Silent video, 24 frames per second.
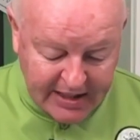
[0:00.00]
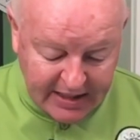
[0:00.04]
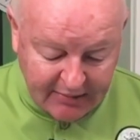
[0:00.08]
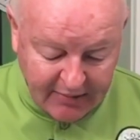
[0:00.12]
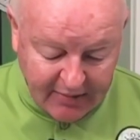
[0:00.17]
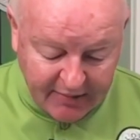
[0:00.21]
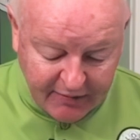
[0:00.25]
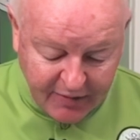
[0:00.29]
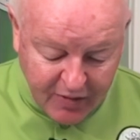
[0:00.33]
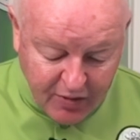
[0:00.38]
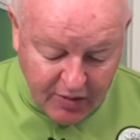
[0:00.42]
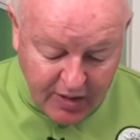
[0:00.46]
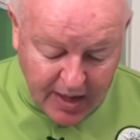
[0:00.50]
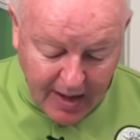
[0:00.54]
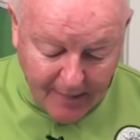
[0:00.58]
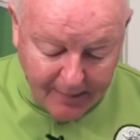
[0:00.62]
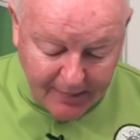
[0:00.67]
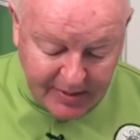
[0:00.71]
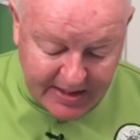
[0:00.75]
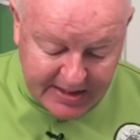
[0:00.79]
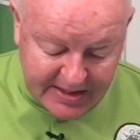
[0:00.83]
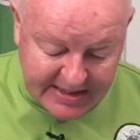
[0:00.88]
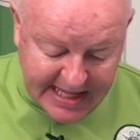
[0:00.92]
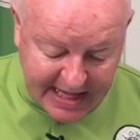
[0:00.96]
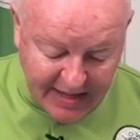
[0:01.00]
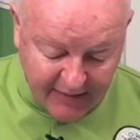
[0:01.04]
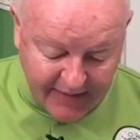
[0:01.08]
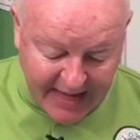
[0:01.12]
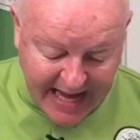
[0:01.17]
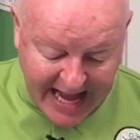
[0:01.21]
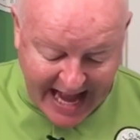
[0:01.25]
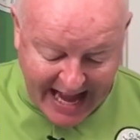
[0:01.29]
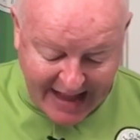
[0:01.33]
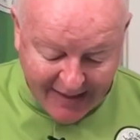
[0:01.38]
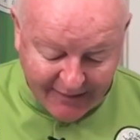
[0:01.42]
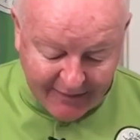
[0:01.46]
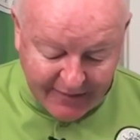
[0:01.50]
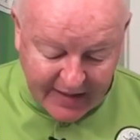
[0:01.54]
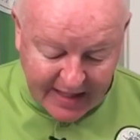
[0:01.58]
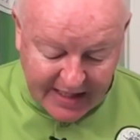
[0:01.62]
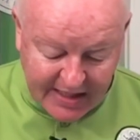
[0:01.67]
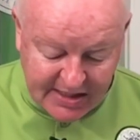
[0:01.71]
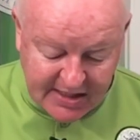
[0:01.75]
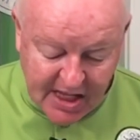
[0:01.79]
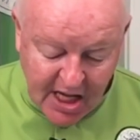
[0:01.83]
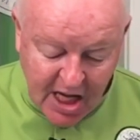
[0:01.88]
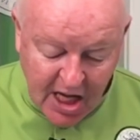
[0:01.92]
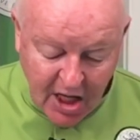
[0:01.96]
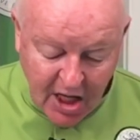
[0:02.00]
There are a few companies now that have this.